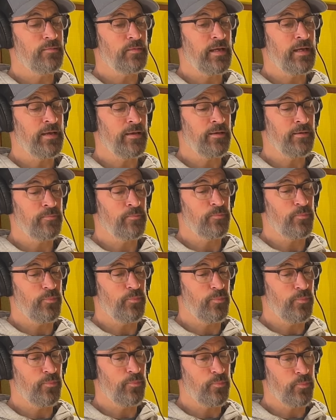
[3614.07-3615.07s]
and
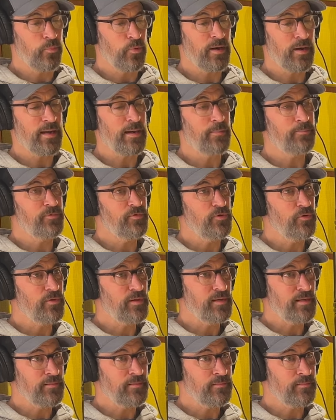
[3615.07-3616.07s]
what I'm
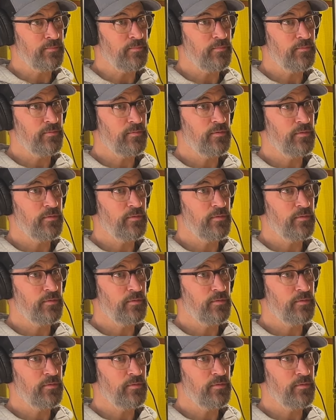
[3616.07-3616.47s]
doing